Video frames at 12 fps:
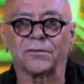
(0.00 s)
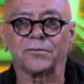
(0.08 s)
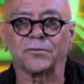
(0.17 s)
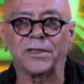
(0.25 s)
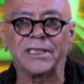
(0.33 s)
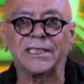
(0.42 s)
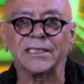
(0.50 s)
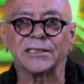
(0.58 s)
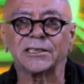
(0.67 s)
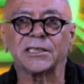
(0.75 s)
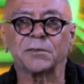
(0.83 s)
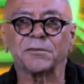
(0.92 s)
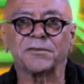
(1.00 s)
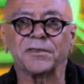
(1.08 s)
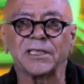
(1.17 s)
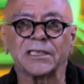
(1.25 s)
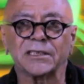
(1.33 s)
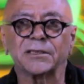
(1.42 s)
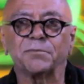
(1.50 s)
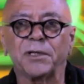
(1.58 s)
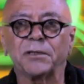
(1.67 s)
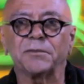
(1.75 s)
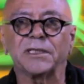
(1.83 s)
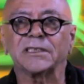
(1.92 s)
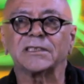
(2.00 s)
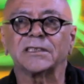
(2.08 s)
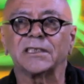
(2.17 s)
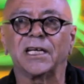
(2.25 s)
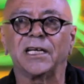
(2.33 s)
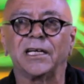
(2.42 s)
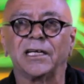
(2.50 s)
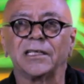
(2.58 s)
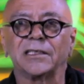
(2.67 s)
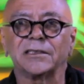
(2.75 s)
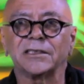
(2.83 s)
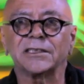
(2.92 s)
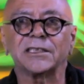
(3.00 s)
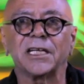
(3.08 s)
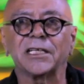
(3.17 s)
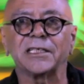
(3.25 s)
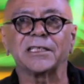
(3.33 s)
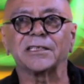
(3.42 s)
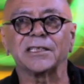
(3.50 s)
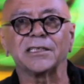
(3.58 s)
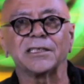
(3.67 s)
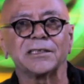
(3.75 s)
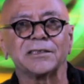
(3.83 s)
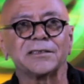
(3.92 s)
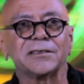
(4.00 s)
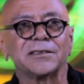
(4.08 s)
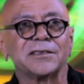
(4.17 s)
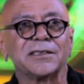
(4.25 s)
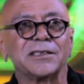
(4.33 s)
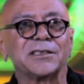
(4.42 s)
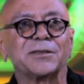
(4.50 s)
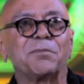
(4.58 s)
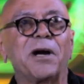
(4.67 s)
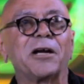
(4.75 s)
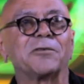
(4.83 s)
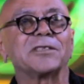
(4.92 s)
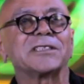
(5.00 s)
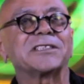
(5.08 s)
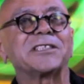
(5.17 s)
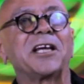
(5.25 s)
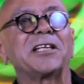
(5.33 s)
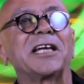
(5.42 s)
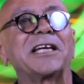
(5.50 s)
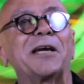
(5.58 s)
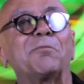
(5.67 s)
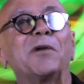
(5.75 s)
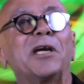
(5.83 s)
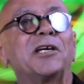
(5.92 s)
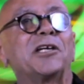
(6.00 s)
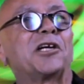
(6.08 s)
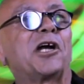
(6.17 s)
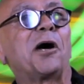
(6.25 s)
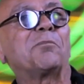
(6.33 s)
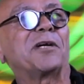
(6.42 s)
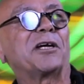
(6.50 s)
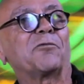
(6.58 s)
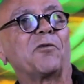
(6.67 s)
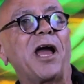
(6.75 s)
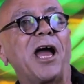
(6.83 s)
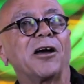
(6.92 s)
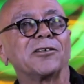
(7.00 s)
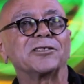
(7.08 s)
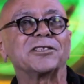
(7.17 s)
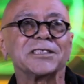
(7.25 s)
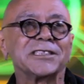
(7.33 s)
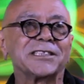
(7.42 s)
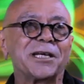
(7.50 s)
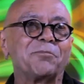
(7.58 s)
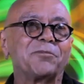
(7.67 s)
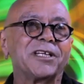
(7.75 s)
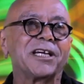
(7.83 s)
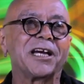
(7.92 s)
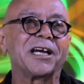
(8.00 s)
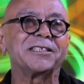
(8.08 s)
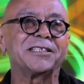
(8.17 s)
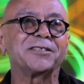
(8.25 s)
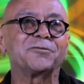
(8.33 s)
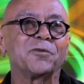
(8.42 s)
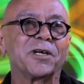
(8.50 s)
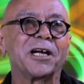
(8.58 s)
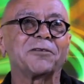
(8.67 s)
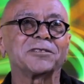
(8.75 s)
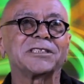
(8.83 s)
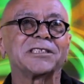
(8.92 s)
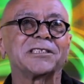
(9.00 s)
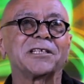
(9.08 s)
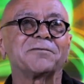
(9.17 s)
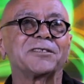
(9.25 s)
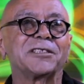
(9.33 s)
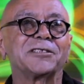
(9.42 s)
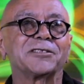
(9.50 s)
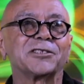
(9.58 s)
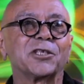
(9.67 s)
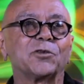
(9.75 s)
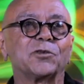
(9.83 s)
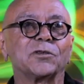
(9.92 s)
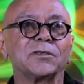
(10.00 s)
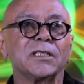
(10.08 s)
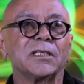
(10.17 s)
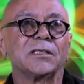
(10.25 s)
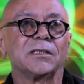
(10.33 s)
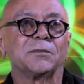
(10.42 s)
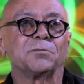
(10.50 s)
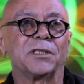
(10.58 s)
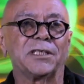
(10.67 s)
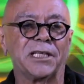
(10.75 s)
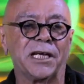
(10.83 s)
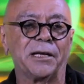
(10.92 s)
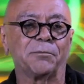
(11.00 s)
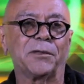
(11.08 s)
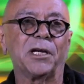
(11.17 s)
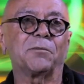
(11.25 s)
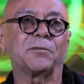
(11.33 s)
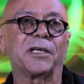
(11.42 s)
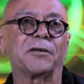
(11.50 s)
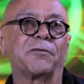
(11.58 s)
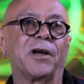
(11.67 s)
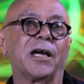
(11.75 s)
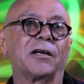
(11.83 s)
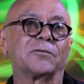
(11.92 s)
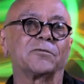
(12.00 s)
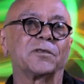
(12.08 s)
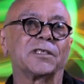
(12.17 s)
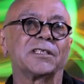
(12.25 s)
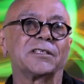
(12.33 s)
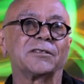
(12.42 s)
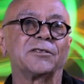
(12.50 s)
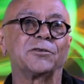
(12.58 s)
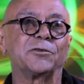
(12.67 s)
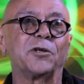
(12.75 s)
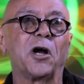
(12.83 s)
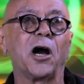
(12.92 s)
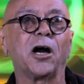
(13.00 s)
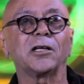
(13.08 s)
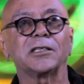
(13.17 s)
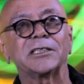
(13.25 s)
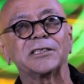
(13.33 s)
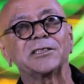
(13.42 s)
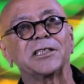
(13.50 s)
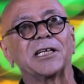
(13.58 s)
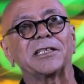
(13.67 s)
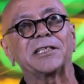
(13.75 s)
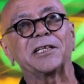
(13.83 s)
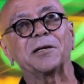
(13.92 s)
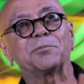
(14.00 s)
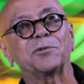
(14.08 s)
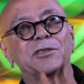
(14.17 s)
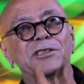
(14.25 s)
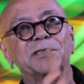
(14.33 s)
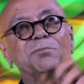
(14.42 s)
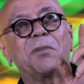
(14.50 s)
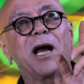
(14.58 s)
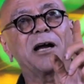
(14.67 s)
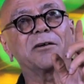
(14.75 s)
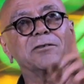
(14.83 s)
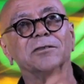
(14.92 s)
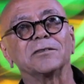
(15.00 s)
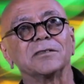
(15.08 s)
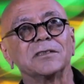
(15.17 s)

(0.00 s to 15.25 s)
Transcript: redid some of the experiments and it's like a, a, a spiral. It's not like I'm coming around to the same thing I did when I was 11 years old, but that I'm coming around with new knowledge like an upward spiral